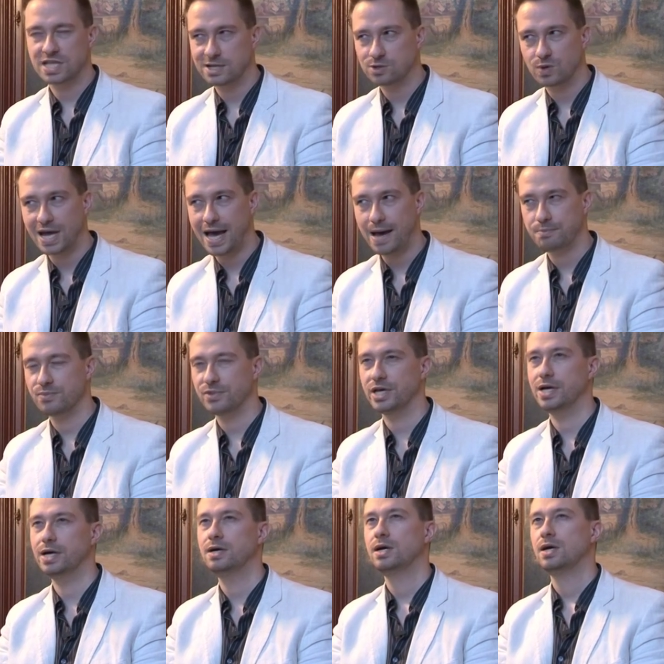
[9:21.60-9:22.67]
That's what happened
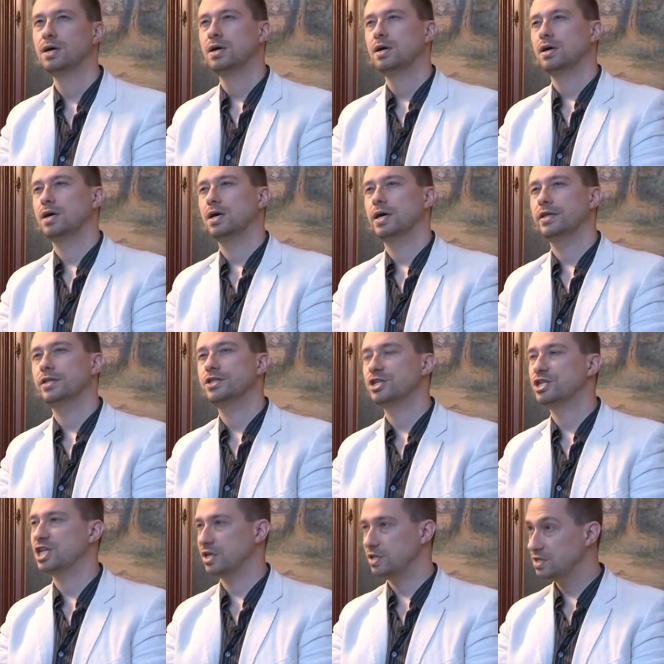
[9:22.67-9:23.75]
there. Uh, and in the
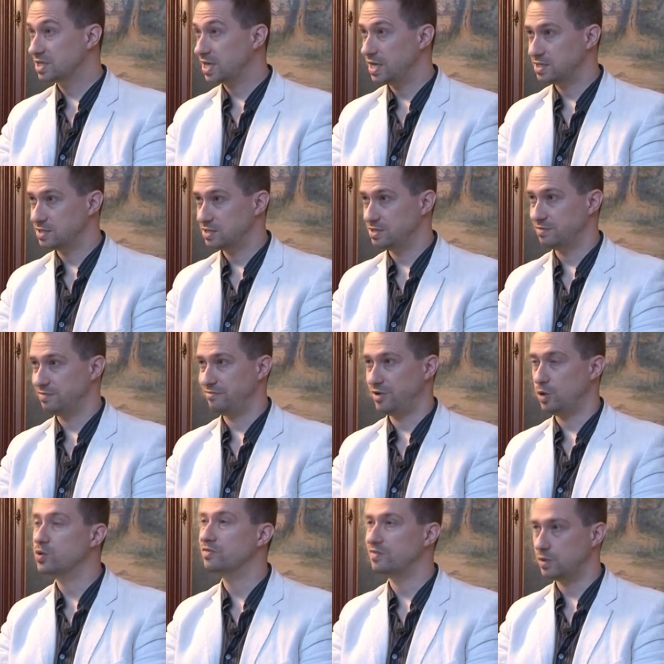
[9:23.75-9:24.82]
Chinese case, this is a
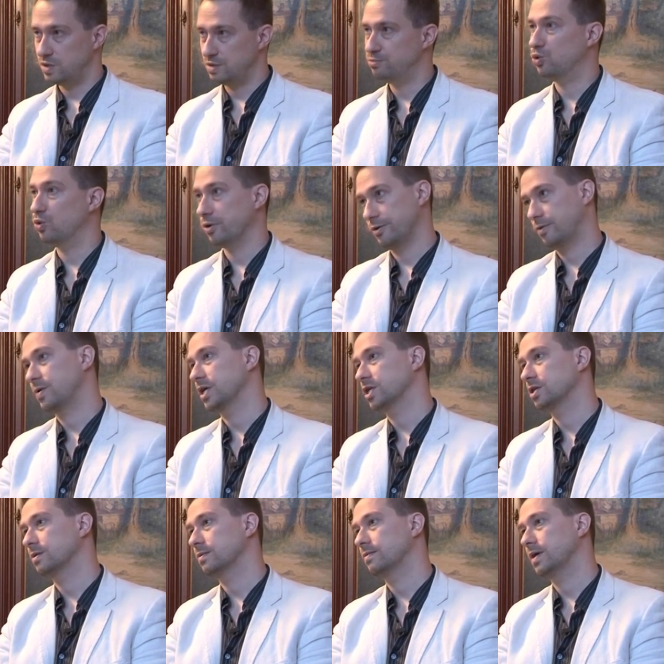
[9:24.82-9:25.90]
very, very important
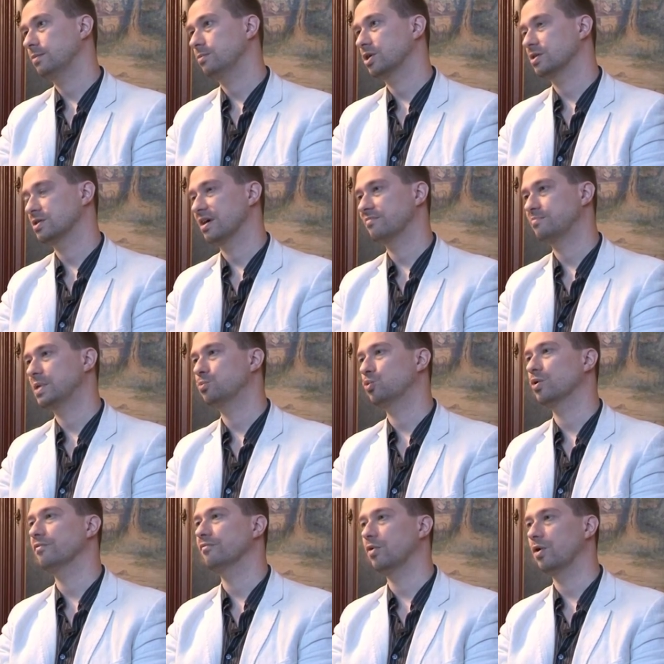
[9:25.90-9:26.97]
question, right? Because you have
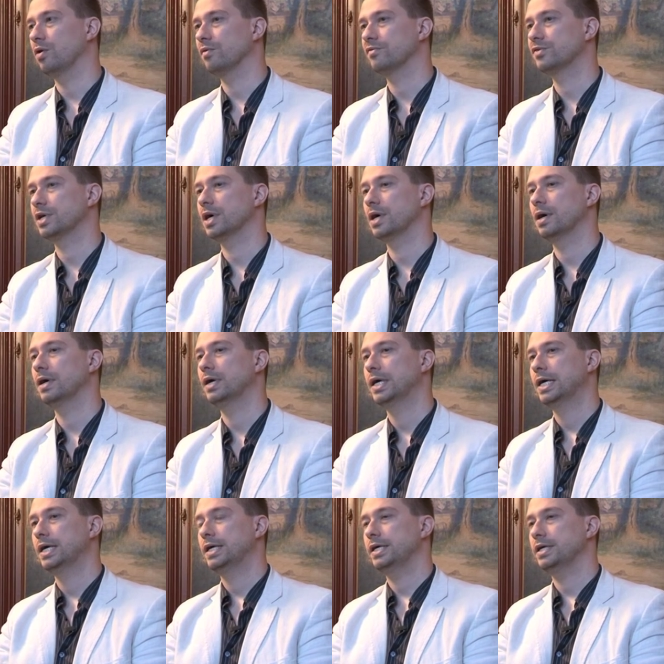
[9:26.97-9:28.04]
people involved
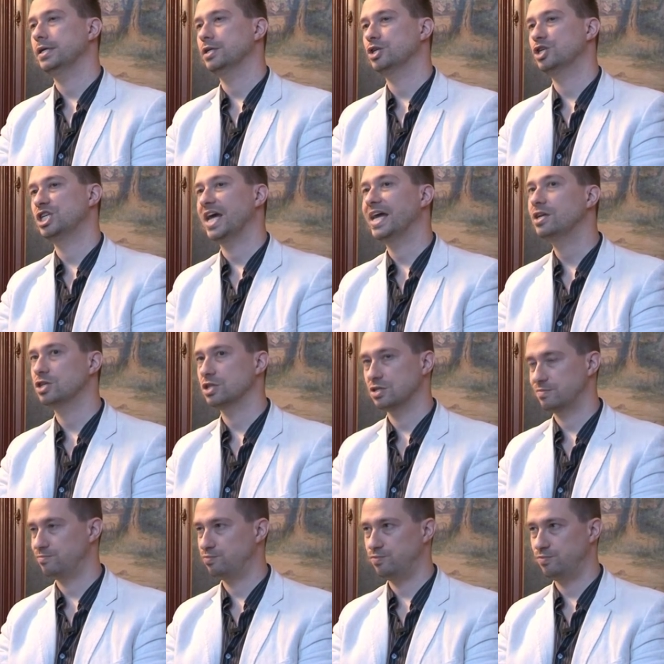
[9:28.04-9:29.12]
uh, in
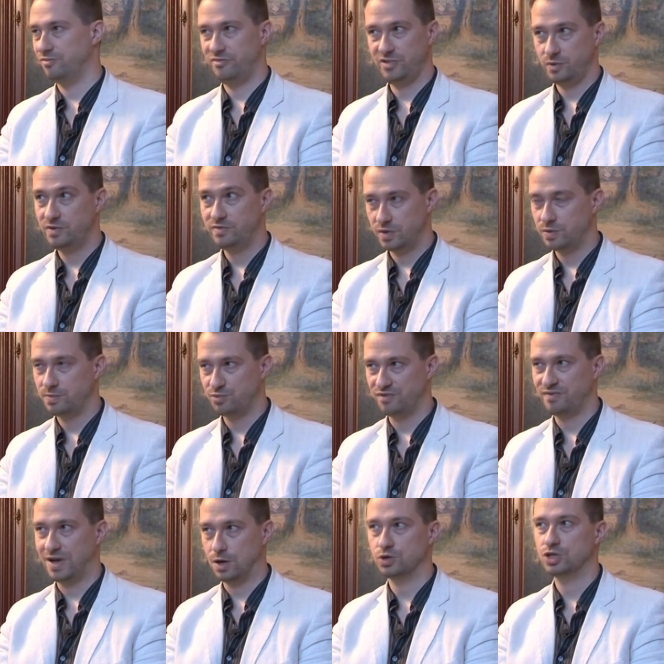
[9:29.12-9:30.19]
changes, very, very
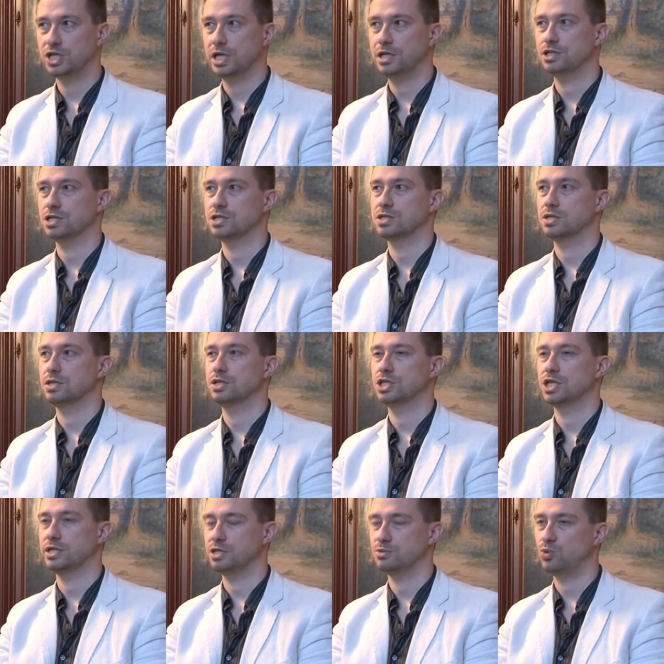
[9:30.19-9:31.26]
profound changes in
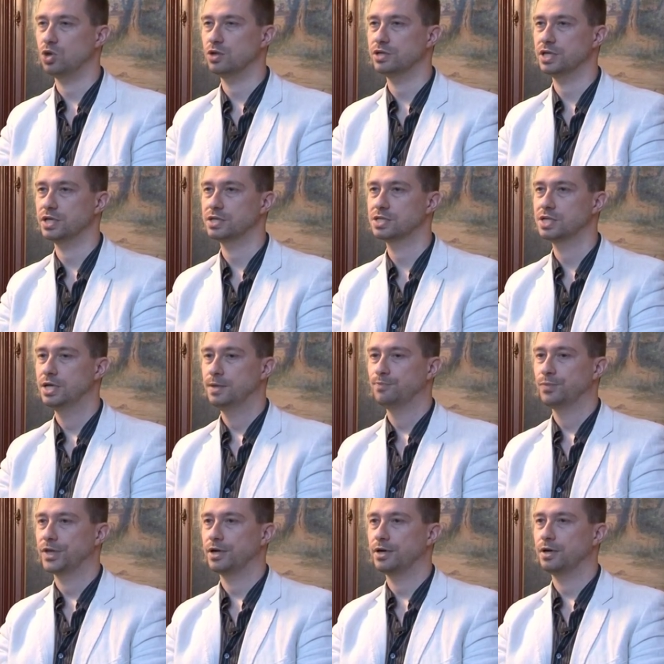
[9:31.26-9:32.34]
Chinese politics,
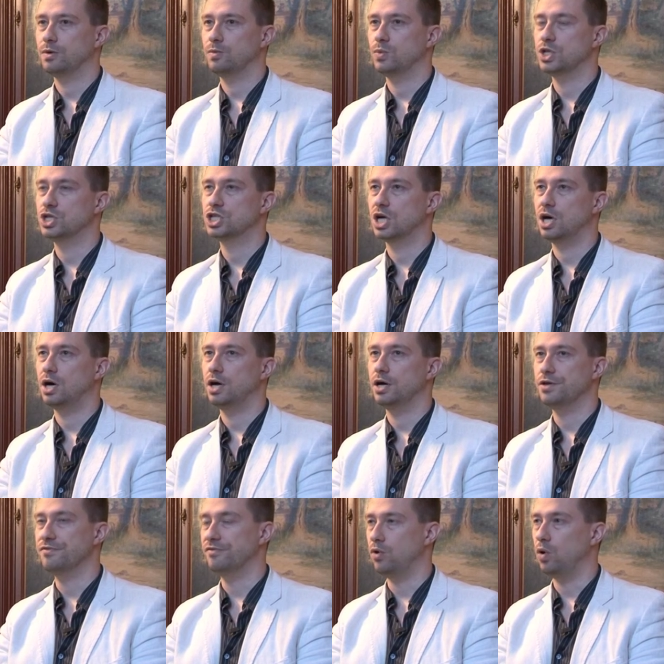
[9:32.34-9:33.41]
uh, which are
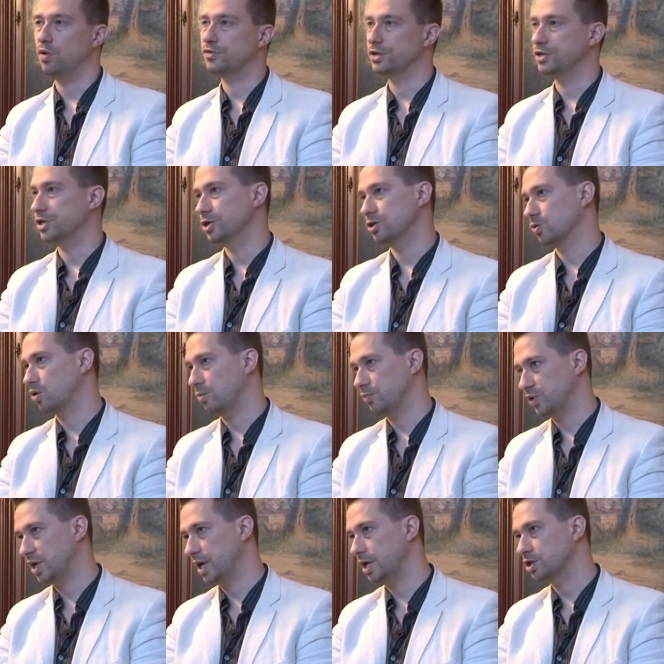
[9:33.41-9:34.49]
involved in digital
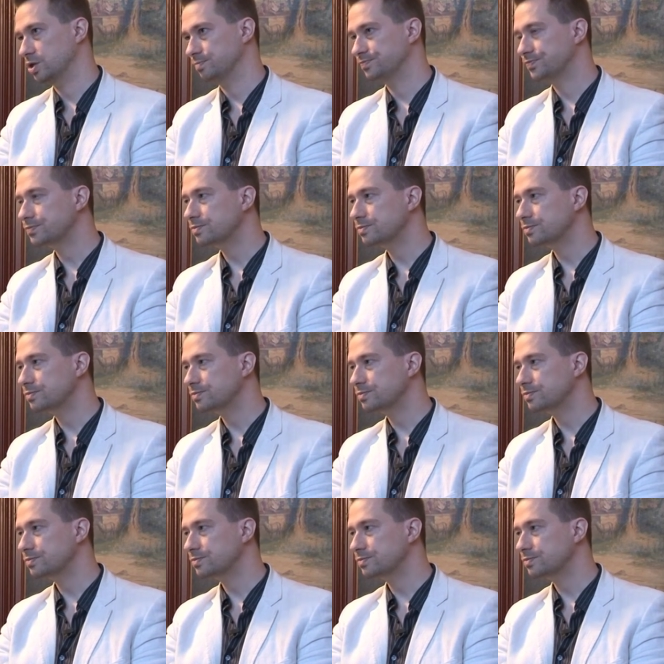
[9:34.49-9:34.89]
communication.